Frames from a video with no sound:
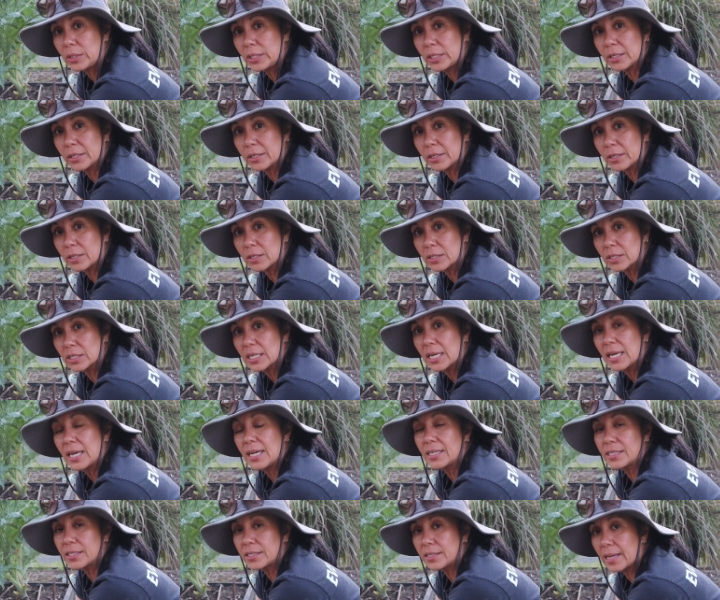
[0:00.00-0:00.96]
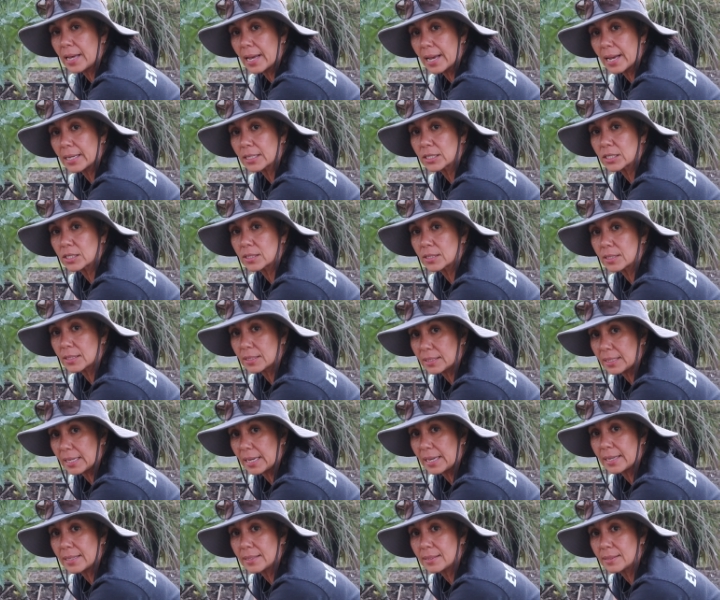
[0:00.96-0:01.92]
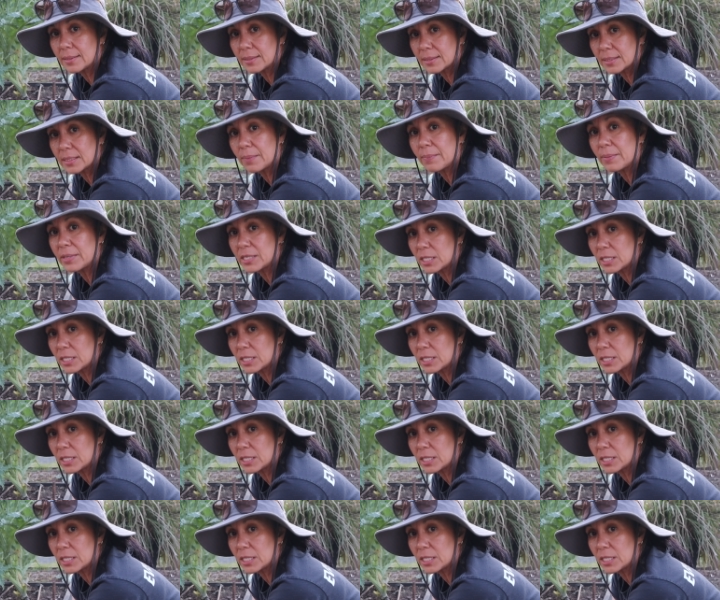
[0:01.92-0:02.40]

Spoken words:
years to actually get some